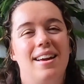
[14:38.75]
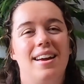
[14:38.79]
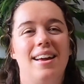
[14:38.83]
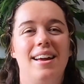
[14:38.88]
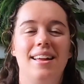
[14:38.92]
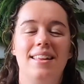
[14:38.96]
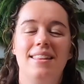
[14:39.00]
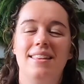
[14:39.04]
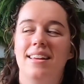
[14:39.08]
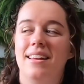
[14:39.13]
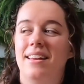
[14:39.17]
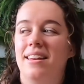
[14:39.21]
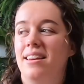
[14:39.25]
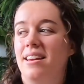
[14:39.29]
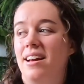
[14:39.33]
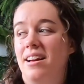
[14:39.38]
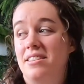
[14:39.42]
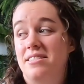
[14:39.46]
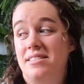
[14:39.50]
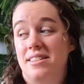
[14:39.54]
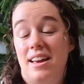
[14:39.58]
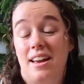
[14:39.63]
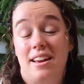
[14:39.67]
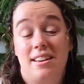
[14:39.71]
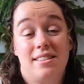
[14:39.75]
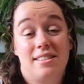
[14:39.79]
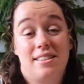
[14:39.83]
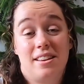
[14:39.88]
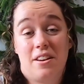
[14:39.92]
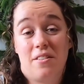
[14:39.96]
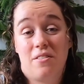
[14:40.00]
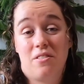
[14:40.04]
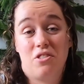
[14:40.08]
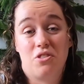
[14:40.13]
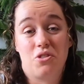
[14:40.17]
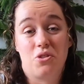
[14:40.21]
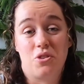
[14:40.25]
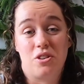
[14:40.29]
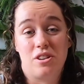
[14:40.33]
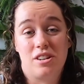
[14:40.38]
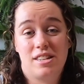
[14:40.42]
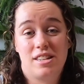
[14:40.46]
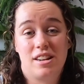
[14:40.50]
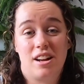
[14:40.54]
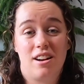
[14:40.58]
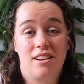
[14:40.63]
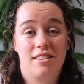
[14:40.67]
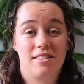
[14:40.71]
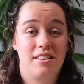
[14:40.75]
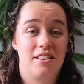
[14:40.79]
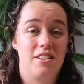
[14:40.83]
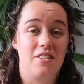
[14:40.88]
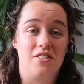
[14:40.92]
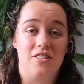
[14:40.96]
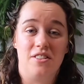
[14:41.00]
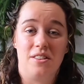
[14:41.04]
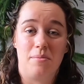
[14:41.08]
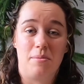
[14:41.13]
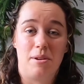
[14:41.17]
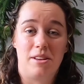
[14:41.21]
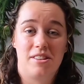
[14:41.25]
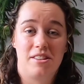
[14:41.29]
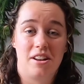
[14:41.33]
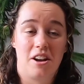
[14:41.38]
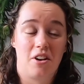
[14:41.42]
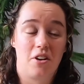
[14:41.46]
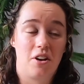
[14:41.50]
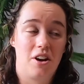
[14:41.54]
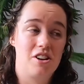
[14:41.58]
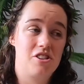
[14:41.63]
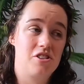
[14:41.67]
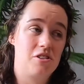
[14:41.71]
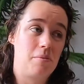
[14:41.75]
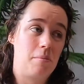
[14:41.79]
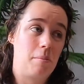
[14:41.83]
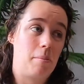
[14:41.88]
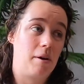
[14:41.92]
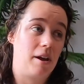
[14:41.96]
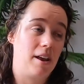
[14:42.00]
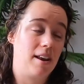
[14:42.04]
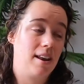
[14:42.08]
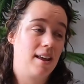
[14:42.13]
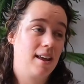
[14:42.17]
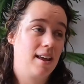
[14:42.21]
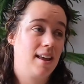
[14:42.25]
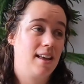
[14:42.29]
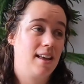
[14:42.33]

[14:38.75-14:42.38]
And then I saved the corn stalks and used them as decoration. But